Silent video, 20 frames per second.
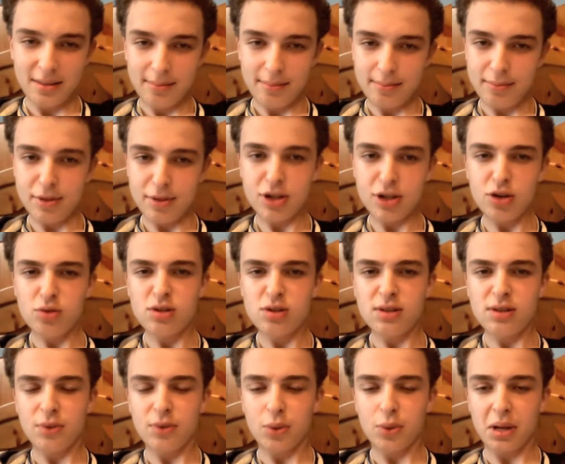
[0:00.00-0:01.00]

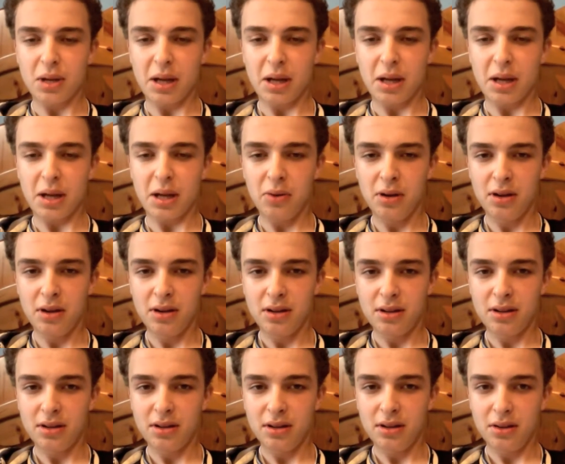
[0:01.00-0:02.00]
Beautiful goal.
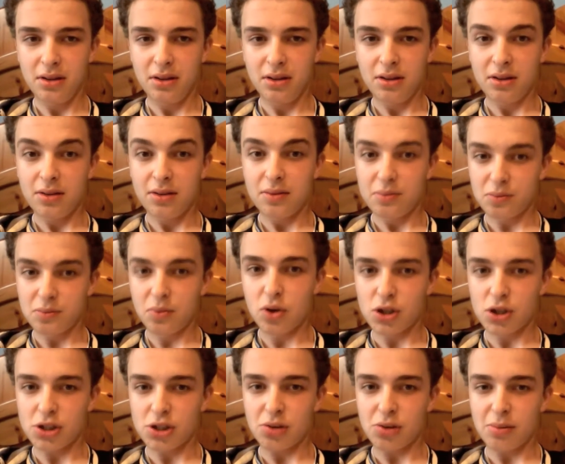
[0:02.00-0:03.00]

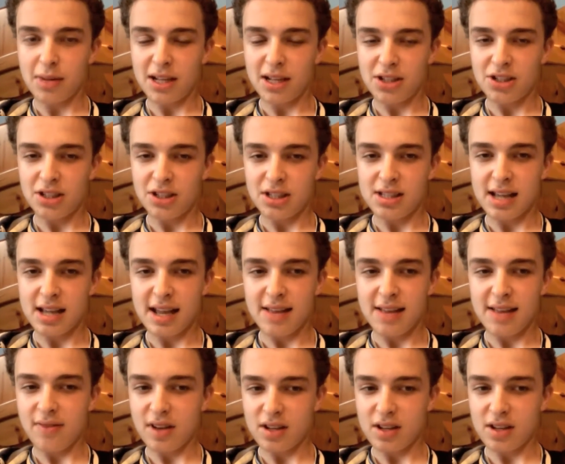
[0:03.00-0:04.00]
Watch your match of the day. The
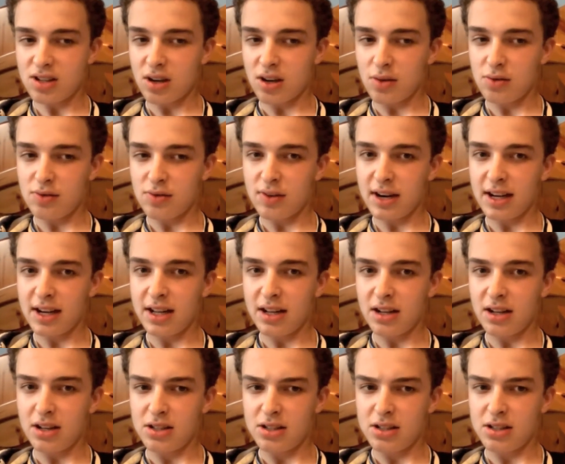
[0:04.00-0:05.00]
first goal was very
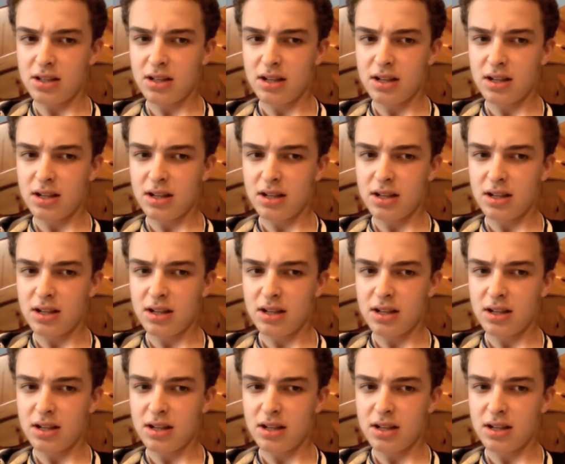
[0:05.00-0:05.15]
good.